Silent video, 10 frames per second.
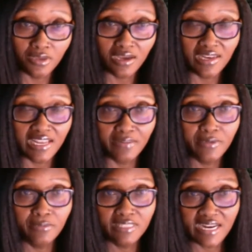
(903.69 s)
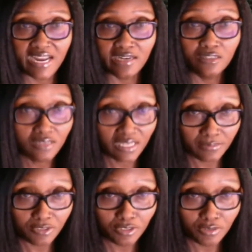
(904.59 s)
a lot of people that I look up
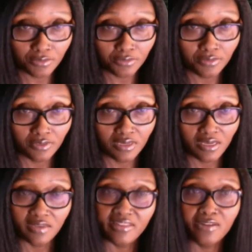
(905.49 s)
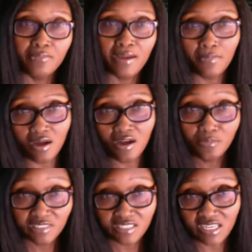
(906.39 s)
to, they're my
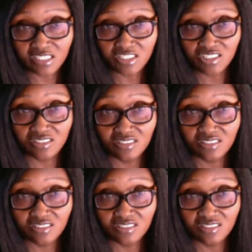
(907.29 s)
mom's age.